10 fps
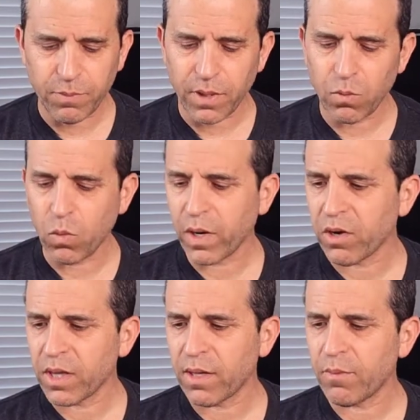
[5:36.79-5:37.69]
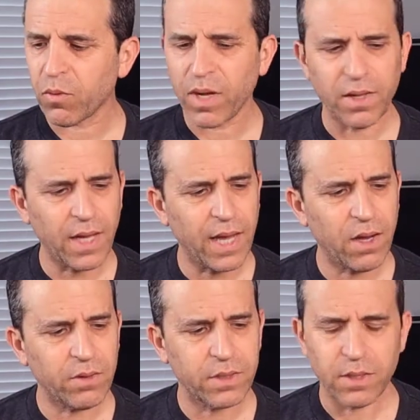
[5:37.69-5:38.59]
But wearing them around the
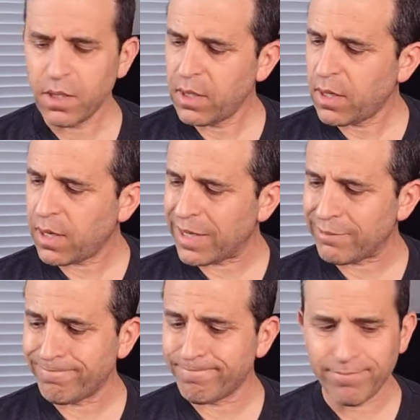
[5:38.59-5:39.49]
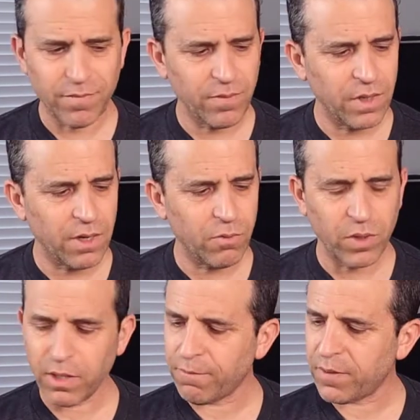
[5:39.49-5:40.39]
house, um, you know,
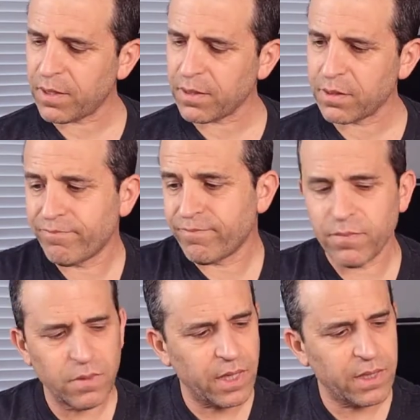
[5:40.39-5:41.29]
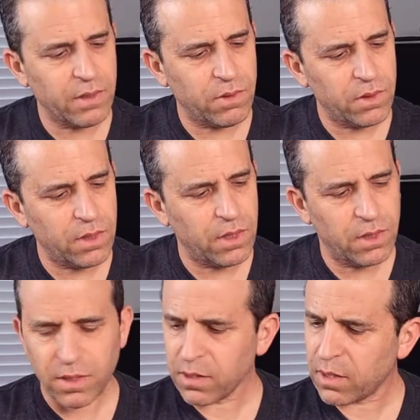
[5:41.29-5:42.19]
really feels like there,
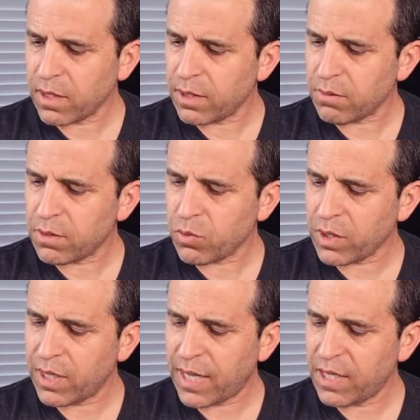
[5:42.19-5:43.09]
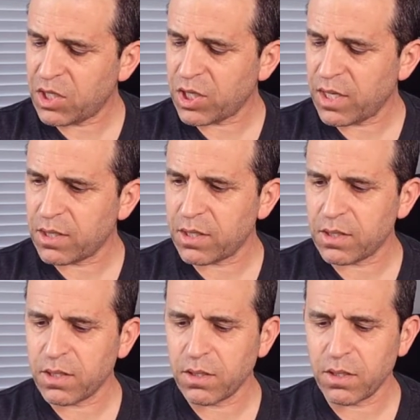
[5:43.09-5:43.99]
it doesn't look like there were really any
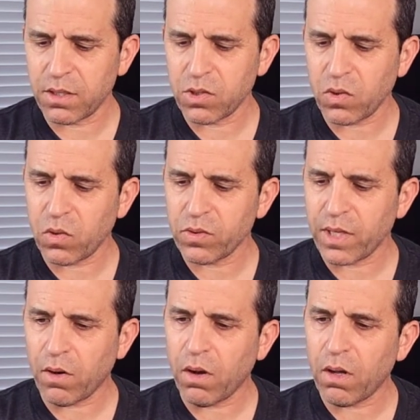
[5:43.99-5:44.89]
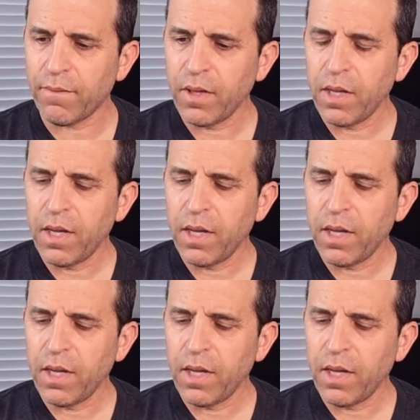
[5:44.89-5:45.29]
changes to the soles at all.